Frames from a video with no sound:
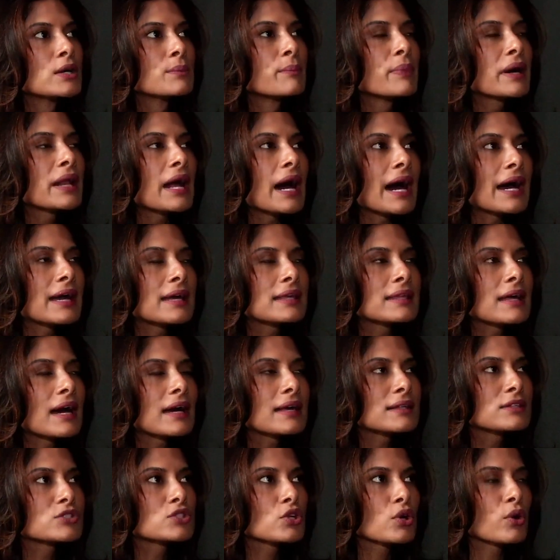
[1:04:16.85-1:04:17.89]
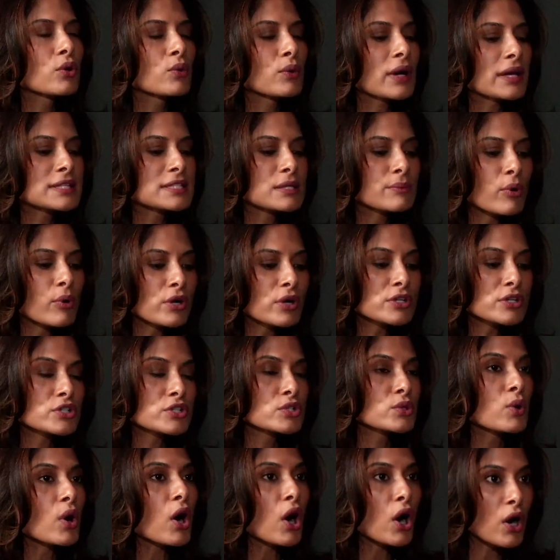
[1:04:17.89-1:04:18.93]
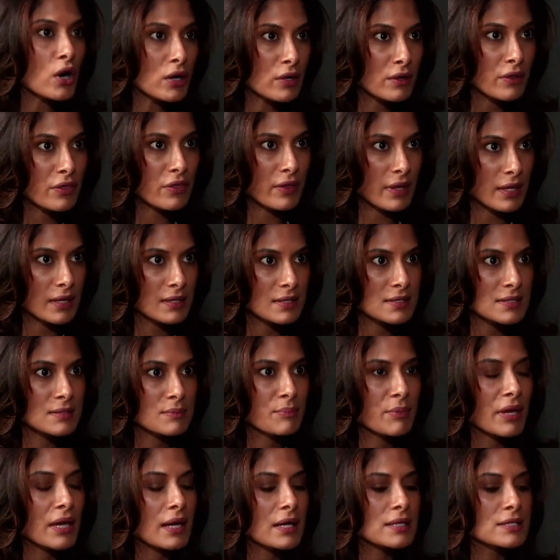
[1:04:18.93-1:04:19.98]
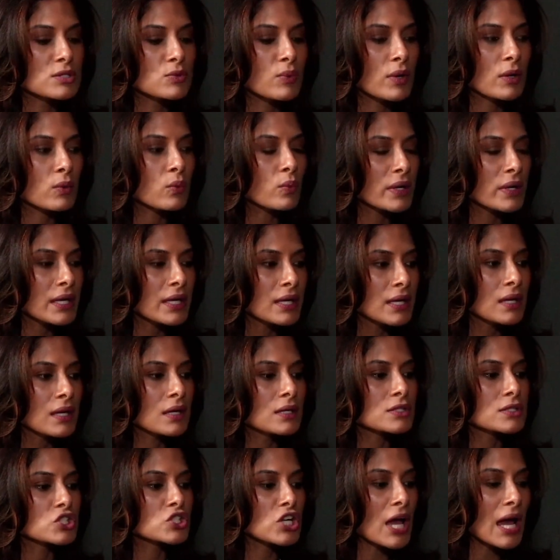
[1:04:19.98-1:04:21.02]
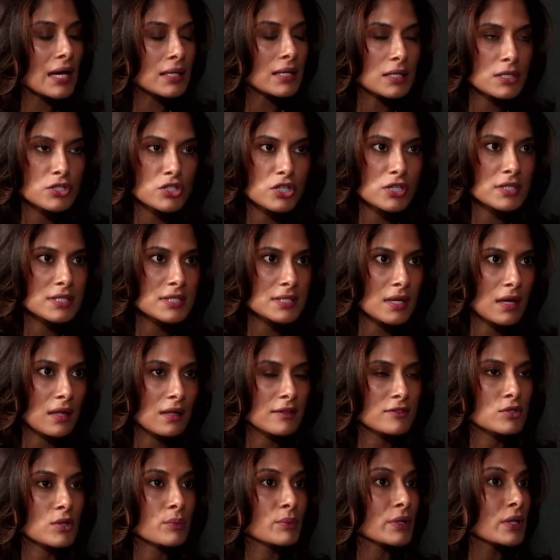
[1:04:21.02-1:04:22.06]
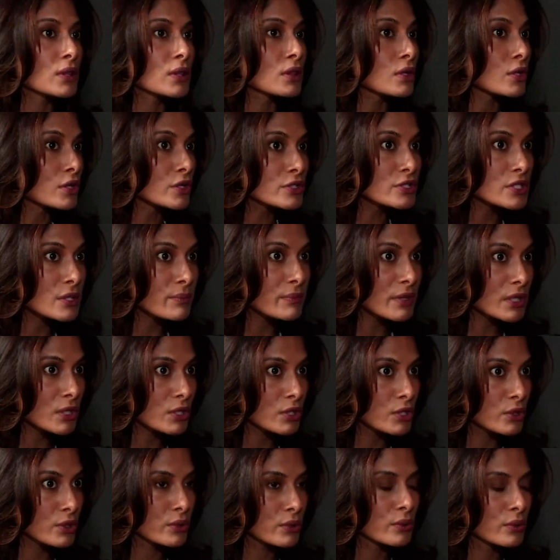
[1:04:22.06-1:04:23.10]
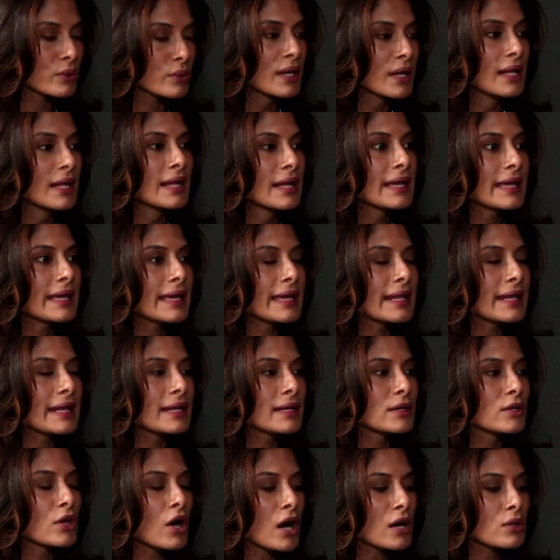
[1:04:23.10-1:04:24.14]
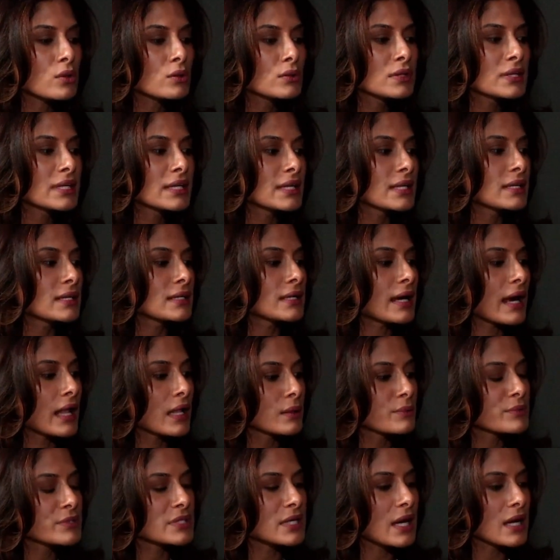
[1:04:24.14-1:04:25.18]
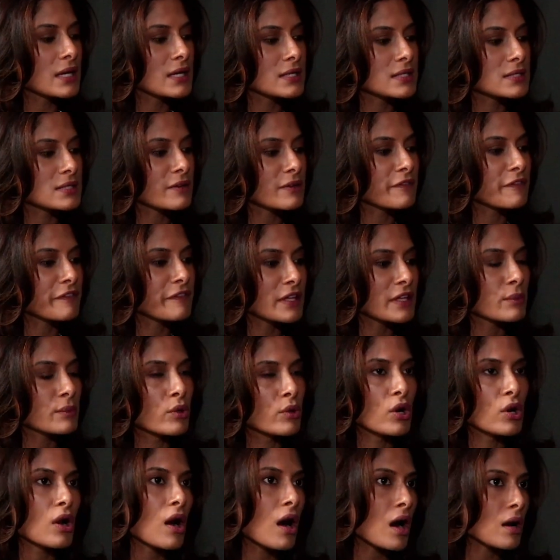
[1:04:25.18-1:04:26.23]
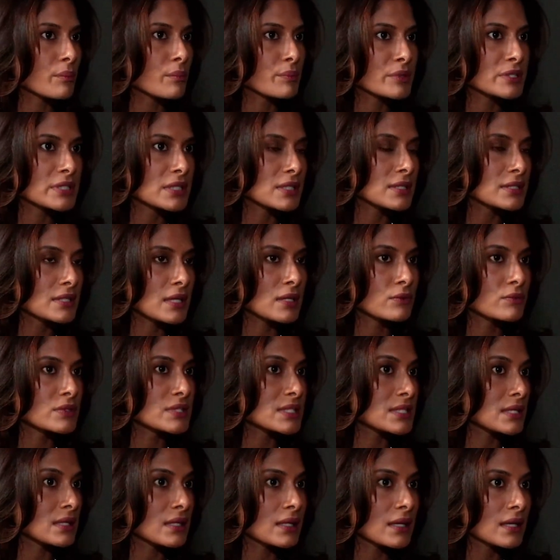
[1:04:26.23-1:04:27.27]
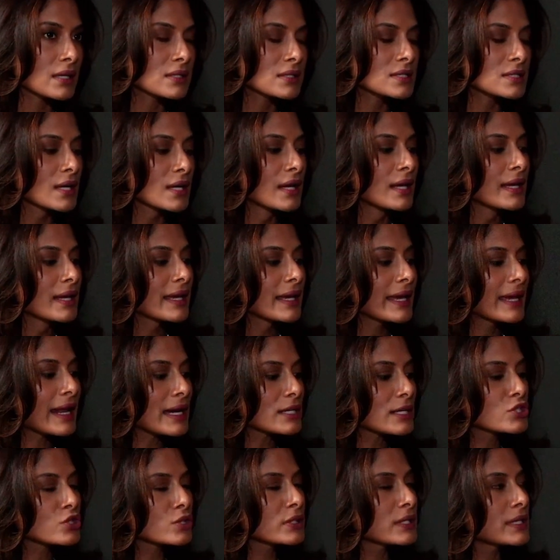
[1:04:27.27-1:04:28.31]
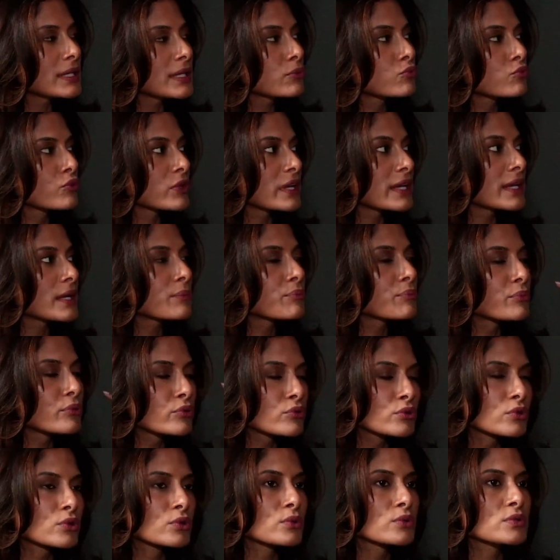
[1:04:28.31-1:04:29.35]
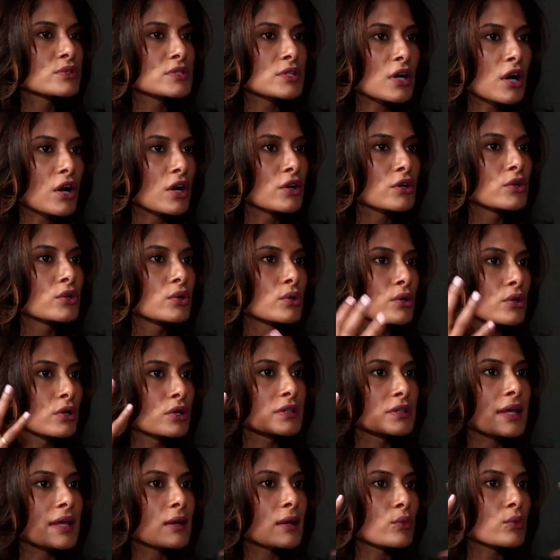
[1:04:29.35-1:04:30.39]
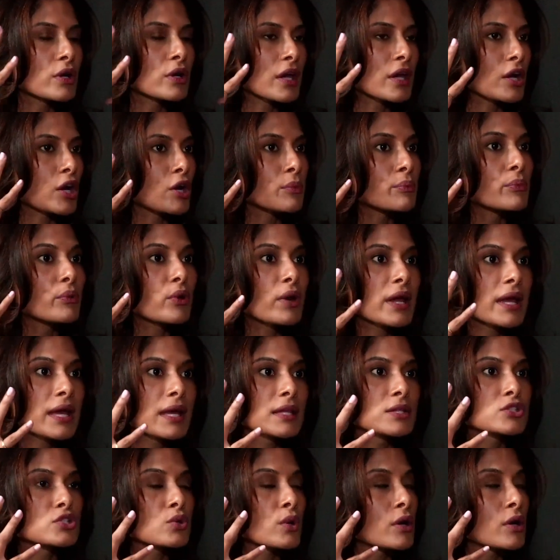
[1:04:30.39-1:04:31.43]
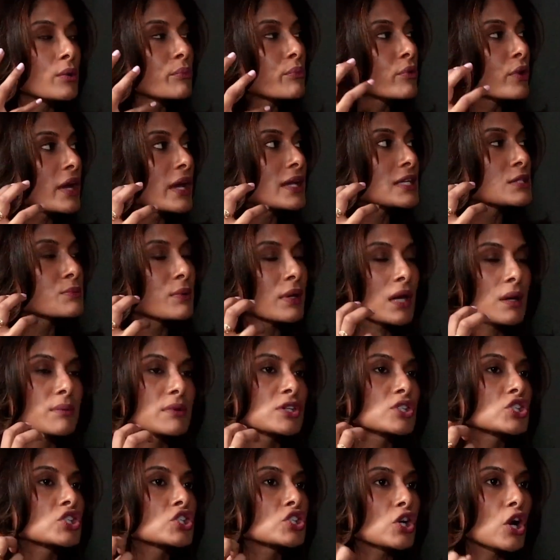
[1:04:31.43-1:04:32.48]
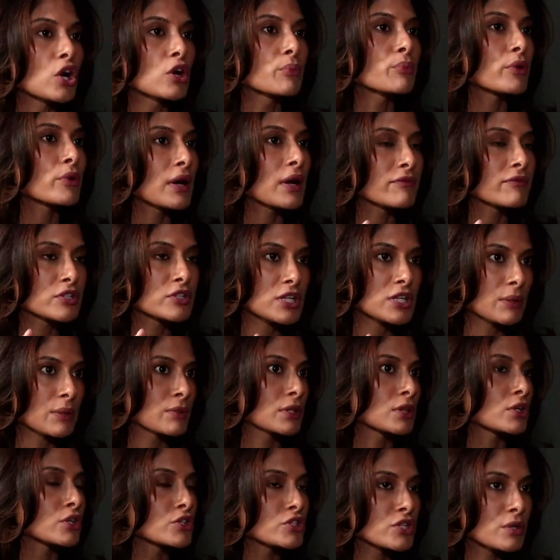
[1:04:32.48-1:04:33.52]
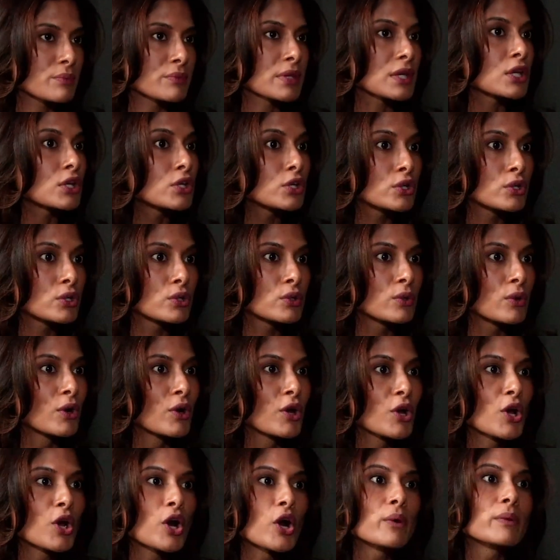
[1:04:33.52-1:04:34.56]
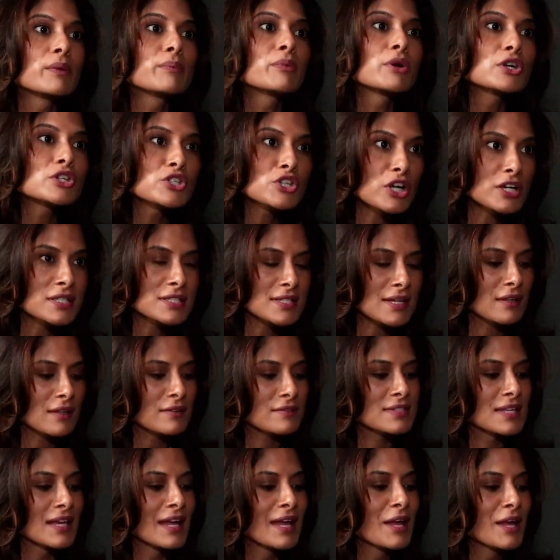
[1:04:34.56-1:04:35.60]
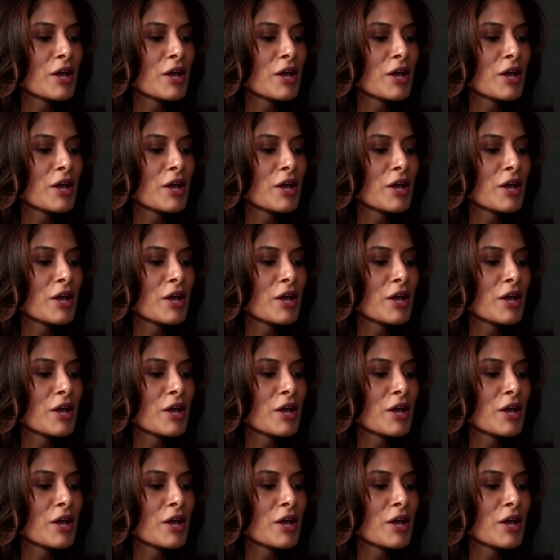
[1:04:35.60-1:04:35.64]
But so it's important to do hard things, because when we challenge ourselves, when we learn something new, it not only helps us feel more competent and resilient, it actually re-prunes our neural network in our brain. So our brain is becoming sharper every time we learn something new or we push ourselves.